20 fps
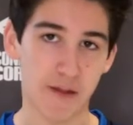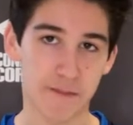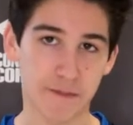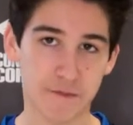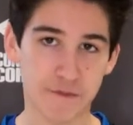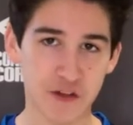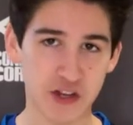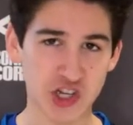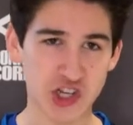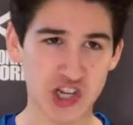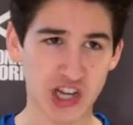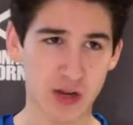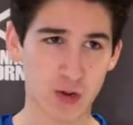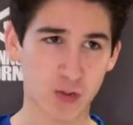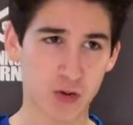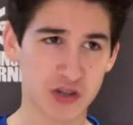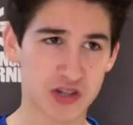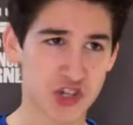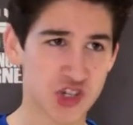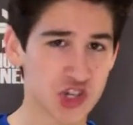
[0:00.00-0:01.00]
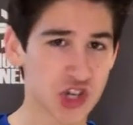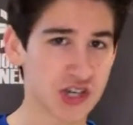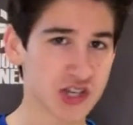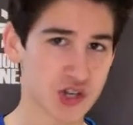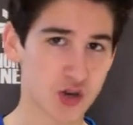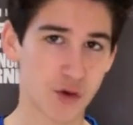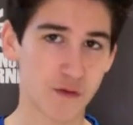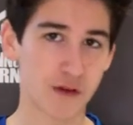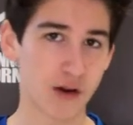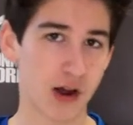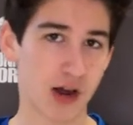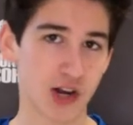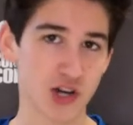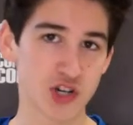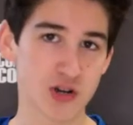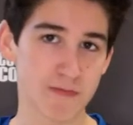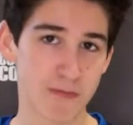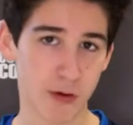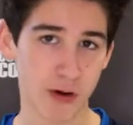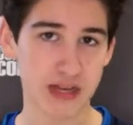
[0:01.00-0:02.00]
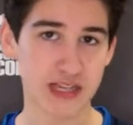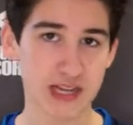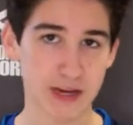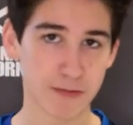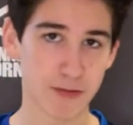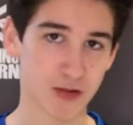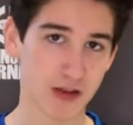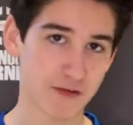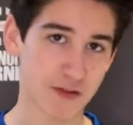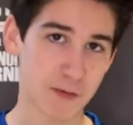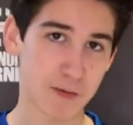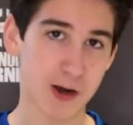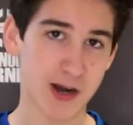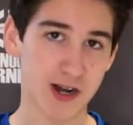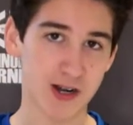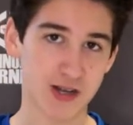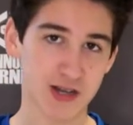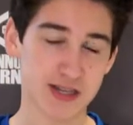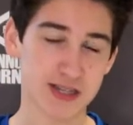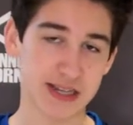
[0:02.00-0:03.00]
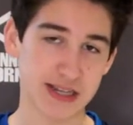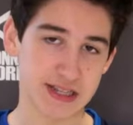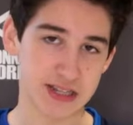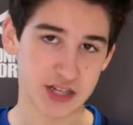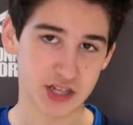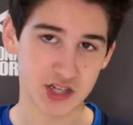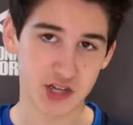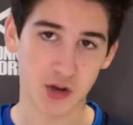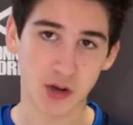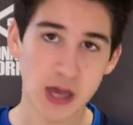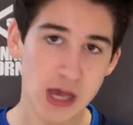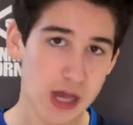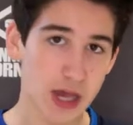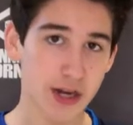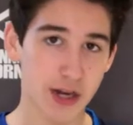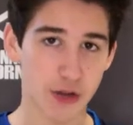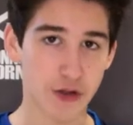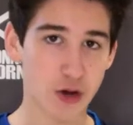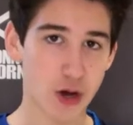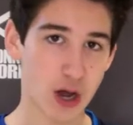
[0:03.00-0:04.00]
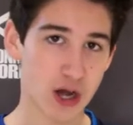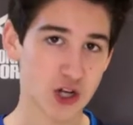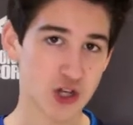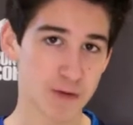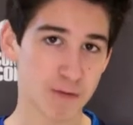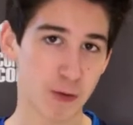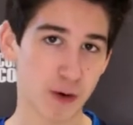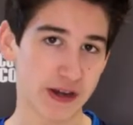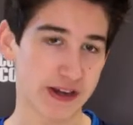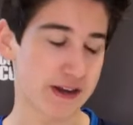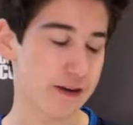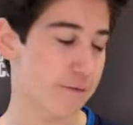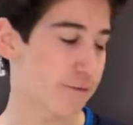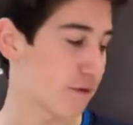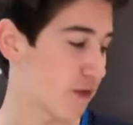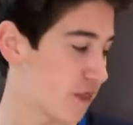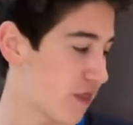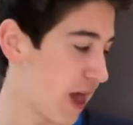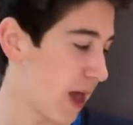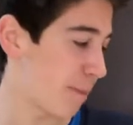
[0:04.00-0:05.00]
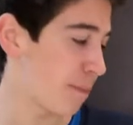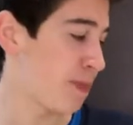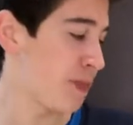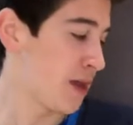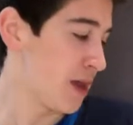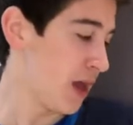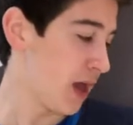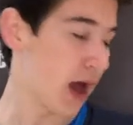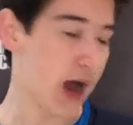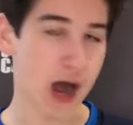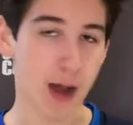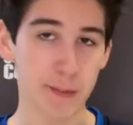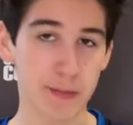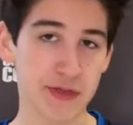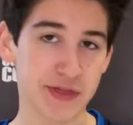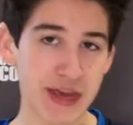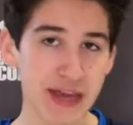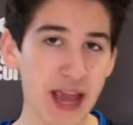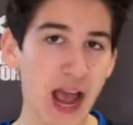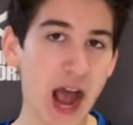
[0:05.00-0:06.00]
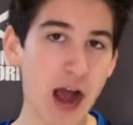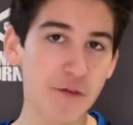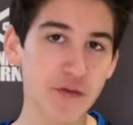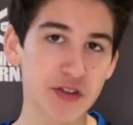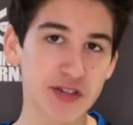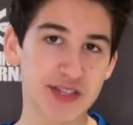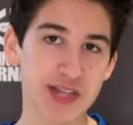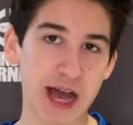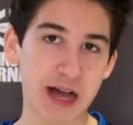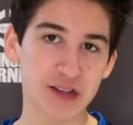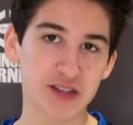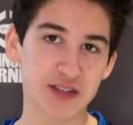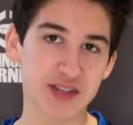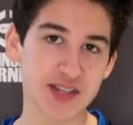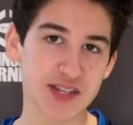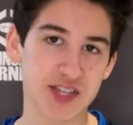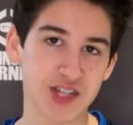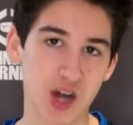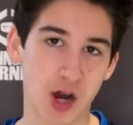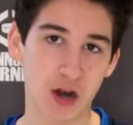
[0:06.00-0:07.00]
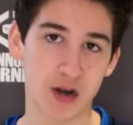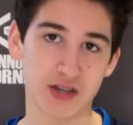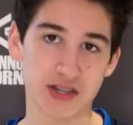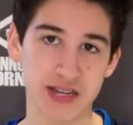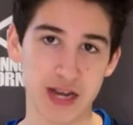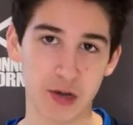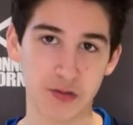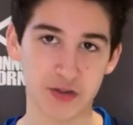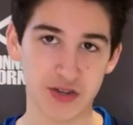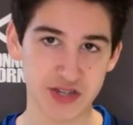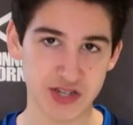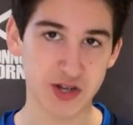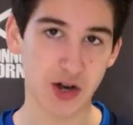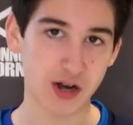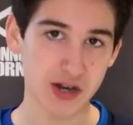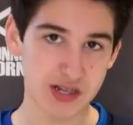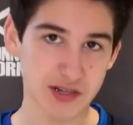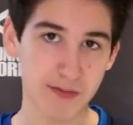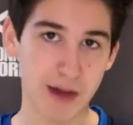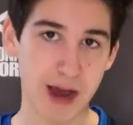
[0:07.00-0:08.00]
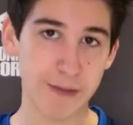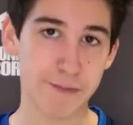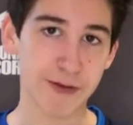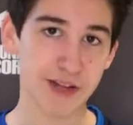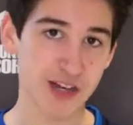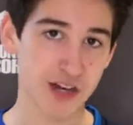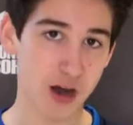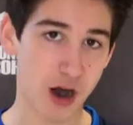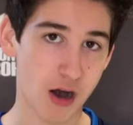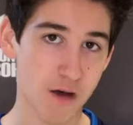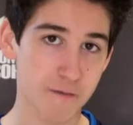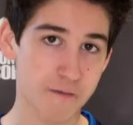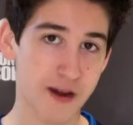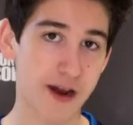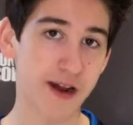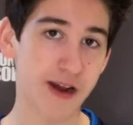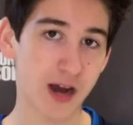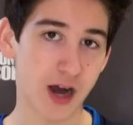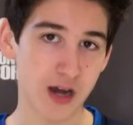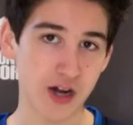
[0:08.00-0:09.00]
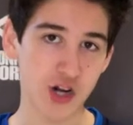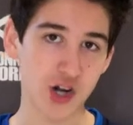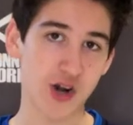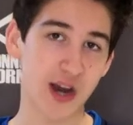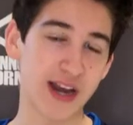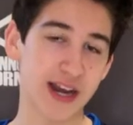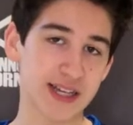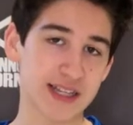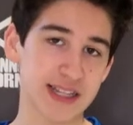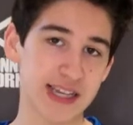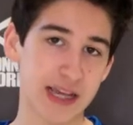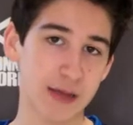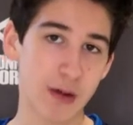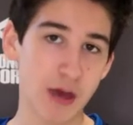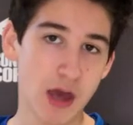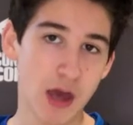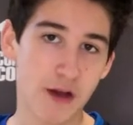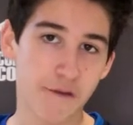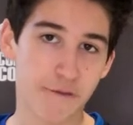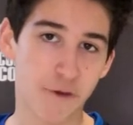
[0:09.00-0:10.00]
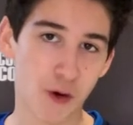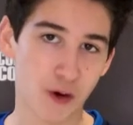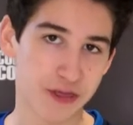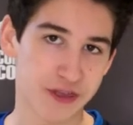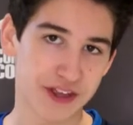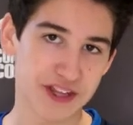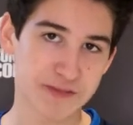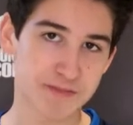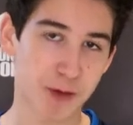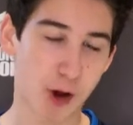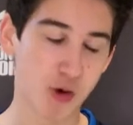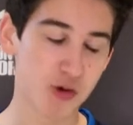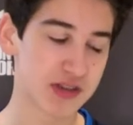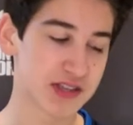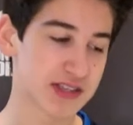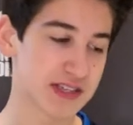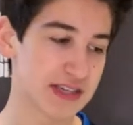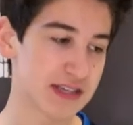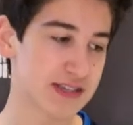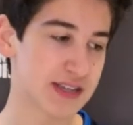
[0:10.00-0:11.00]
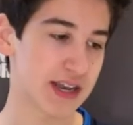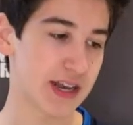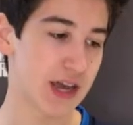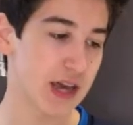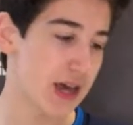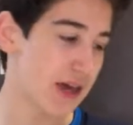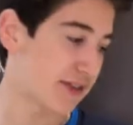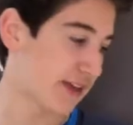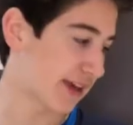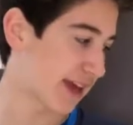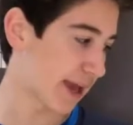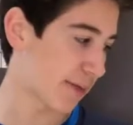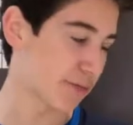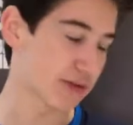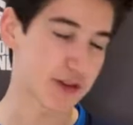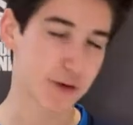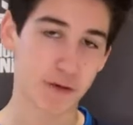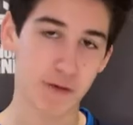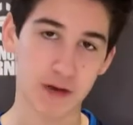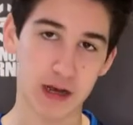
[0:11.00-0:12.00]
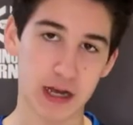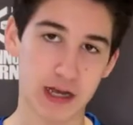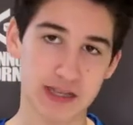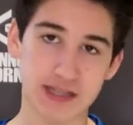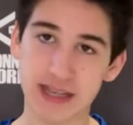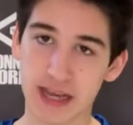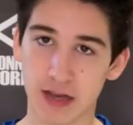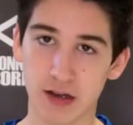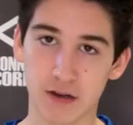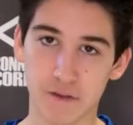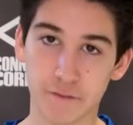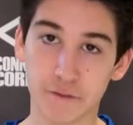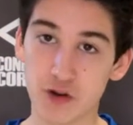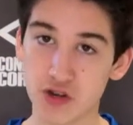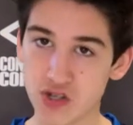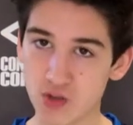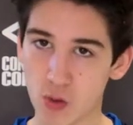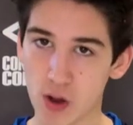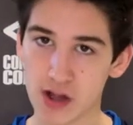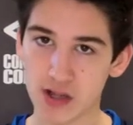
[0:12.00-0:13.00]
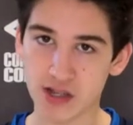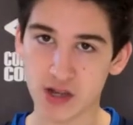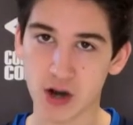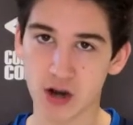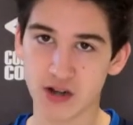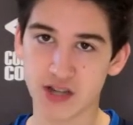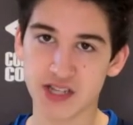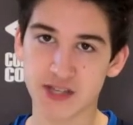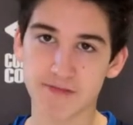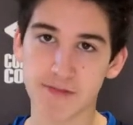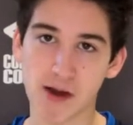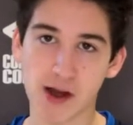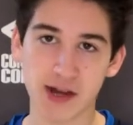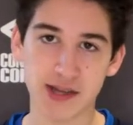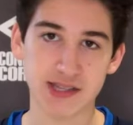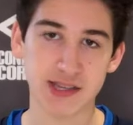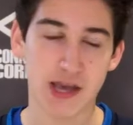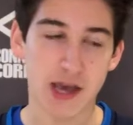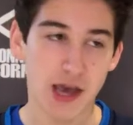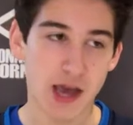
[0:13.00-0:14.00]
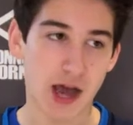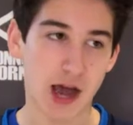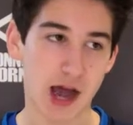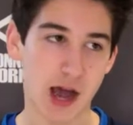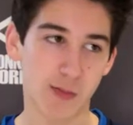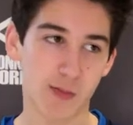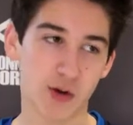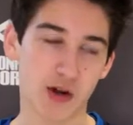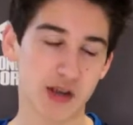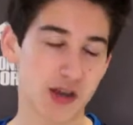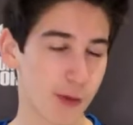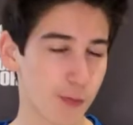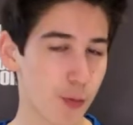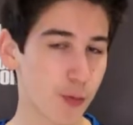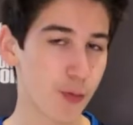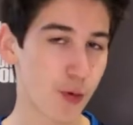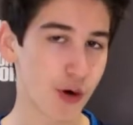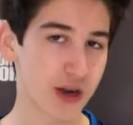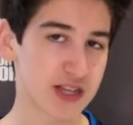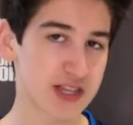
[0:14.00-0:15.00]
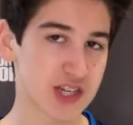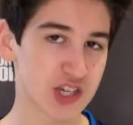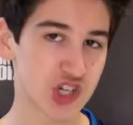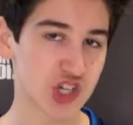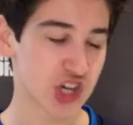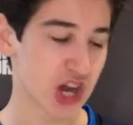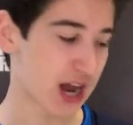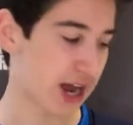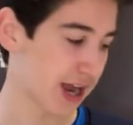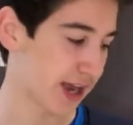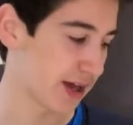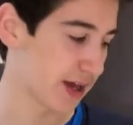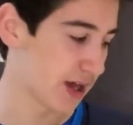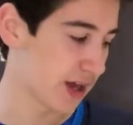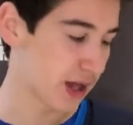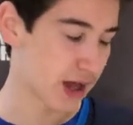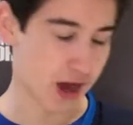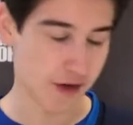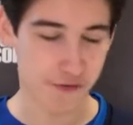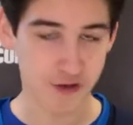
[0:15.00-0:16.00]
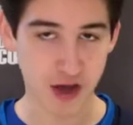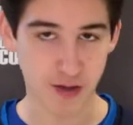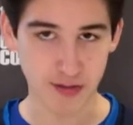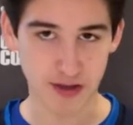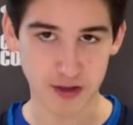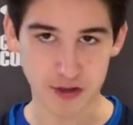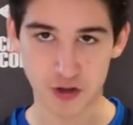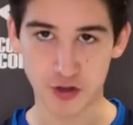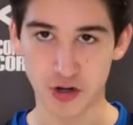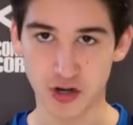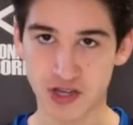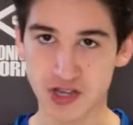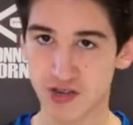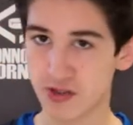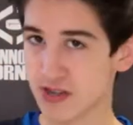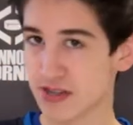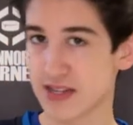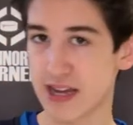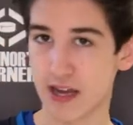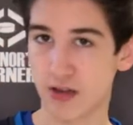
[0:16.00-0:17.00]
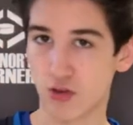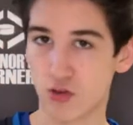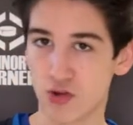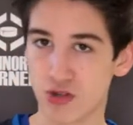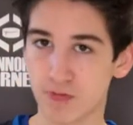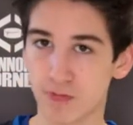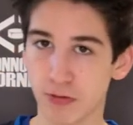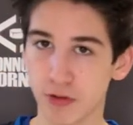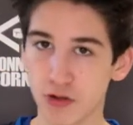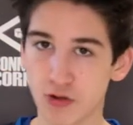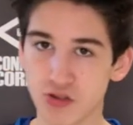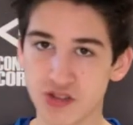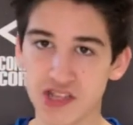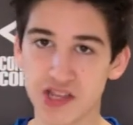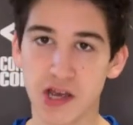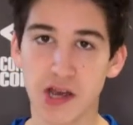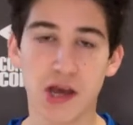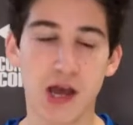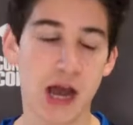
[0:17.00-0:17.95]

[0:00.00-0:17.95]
finishing with just over 100 points, I believe, the Predators this season, so another 100-point year for them. They have the Dallas Stars. Now, the Stars, in my opinion, are a very underrated team for this postseason. They came with the first wildcard spot. We're a couple points shy of coming third to the St. Louis Blues.